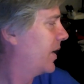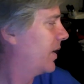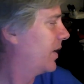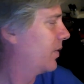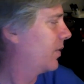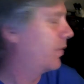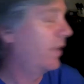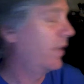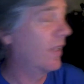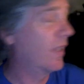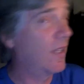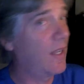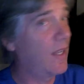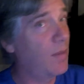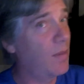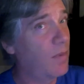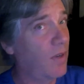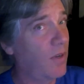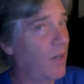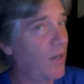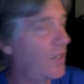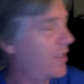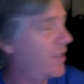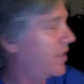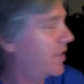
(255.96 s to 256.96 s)
real
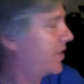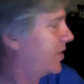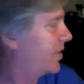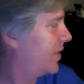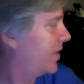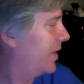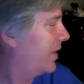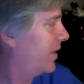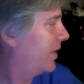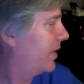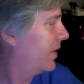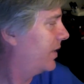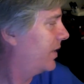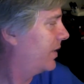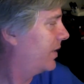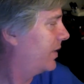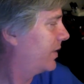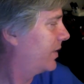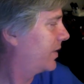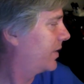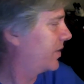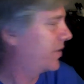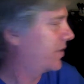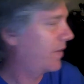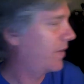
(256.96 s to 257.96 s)
labor, I should say,
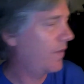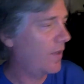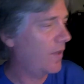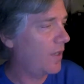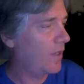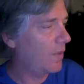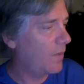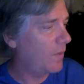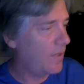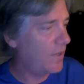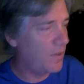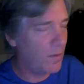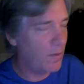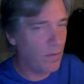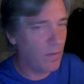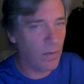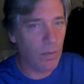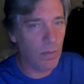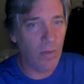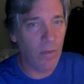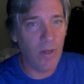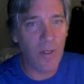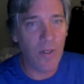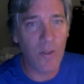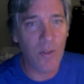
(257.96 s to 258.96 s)
because everything we do for
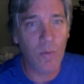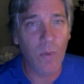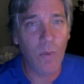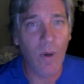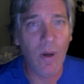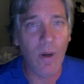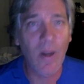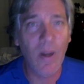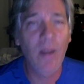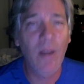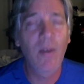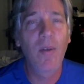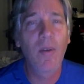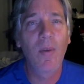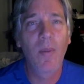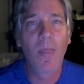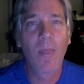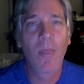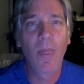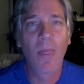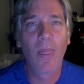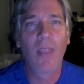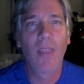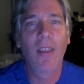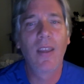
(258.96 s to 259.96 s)
money's work.
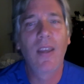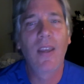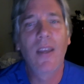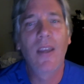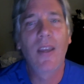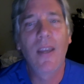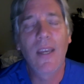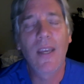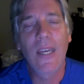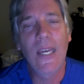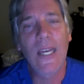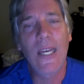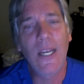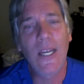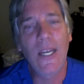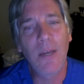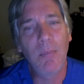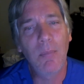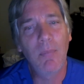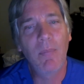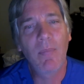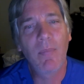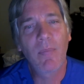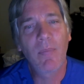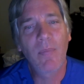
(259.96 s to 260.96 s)

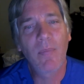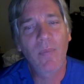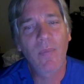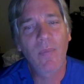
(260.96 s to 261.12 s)
And